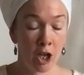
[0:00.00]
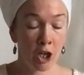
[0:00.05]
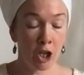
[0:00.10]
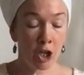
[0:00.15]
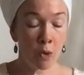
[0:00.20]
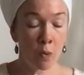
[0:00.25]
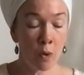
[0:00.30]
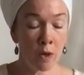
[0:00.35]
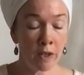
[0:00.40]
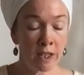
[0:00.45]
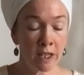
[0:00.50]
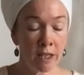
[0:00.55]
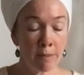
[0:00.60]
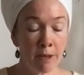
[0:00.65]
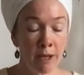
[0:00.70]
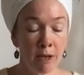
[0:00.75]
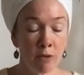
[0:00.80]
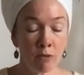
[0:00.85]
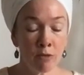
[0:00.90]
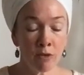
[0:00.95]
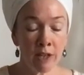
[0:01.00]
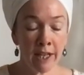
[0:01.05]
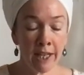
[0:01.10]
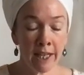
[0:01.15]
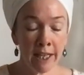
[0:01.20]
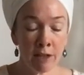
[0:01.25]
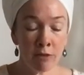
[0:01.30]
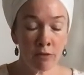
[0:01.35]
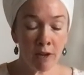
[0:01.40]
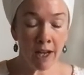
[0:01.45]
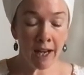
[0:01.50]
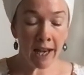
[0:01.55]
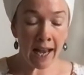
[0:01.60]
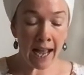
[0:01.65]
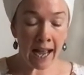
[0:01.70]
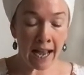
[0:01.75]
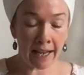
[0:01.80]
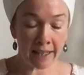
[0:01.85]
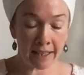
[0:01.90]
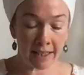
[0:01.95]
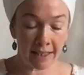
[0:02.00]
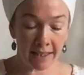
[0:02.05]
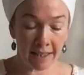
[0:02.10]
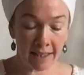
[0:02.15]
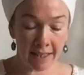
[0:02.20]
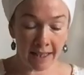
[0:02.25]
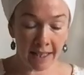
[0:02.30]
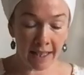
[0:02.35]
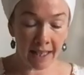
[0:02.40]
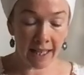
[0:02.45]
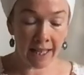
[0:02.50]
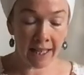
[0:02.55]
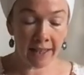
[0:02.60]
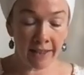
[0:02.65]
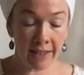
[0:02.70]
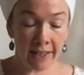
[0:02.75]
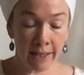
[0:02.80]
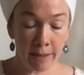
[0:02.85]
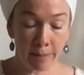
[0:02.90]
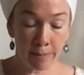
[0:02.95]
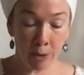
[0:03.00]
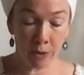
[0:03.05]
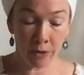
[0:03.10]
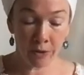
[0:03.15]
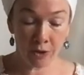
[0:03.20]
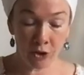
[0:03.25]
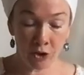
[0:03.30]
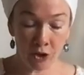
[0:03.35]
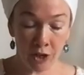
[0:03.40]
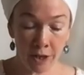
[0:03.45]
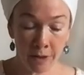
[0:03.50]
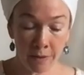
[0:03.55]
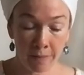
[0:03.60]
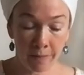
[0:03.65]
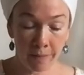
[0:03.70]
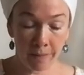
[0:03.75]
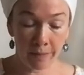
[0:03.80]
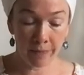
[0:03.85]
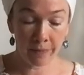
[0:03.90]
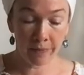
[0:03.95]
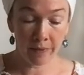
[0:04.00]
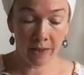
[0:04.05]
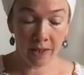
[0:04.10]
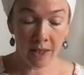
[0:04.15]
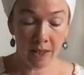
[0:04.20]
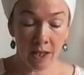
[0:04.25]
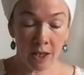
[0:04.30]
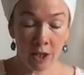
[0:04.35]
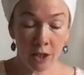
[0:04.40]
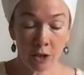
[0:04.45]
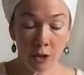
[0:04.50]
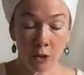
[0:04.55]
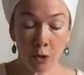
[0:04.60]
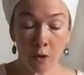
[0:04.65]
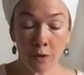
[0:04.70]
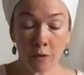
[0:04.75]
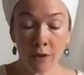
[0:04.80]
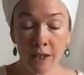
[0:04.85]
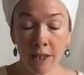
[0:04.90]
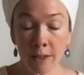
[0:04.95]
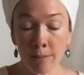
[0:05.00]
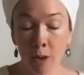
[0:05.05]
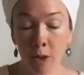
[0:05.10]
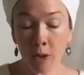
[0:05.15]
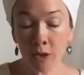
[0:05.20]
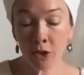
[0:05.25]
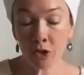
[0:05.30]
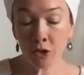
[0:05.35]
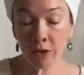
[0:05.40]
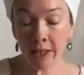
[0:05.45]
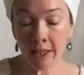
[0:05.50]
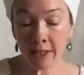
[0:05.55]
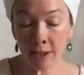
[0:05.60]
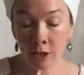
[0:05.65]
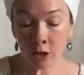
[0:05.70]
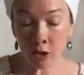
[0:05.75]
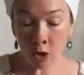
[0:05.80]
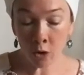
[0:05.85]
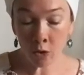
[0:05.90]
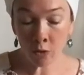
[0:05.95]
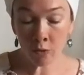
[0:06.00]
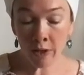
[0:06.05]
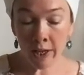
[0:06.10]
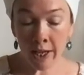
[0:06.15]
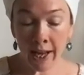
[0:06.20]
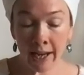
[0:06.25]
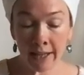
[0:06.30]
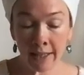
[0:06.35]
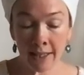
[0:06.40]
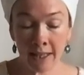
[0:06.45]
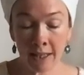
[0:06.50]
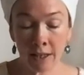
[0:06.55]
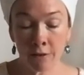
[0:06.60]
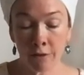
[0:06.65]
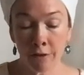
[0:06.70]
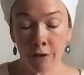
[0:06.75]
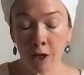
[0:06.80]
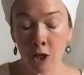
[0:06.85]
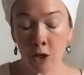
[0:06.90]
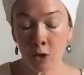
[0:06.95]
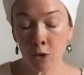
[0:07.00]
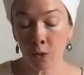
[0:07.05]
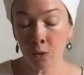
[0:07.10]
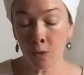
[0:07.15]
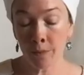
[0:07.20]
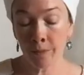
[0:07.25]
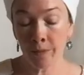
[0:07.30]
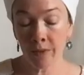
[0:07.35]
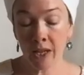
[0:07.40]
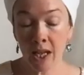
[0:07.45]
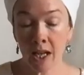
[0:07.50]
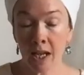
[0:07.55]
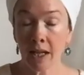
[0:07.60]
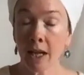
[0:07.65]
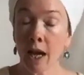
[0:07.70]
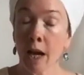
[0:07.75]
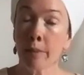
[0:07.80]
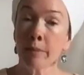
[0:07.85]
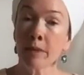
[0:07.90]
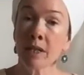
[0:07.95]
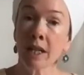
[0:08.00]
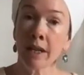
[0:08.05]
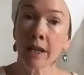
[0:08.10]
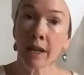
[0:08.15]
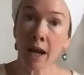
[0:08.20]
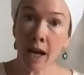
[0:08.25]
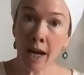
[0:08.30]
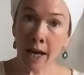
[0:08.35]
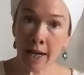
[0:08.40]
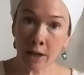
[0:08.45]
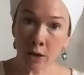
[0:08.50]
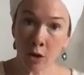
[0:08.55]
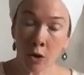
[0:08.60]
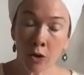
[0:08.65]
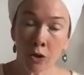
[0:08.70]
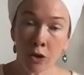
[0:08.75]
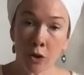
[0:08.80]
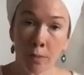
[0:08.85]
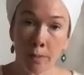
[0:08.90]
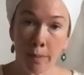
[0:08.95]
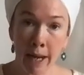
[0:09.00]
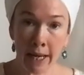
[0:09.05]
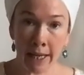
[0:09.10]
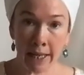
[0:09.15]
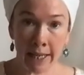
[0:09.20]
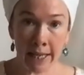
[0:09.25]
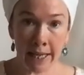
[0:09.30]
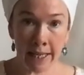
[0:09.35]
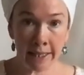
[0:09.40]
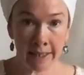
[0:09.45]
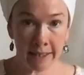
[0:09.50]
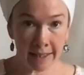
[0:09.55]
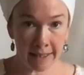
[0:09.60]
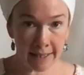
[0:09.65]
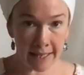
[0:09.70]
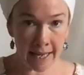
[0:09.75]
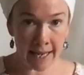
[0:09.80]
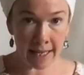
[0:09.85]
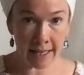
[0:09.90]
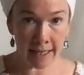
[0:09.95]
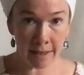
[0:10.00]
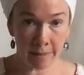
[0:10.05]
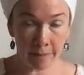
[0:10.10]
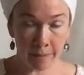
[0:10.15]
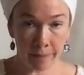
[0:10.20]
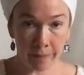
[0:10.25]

You want to be really relaxed in this posture. So if this posture is not relaxing for you, come to lying on your belly instead.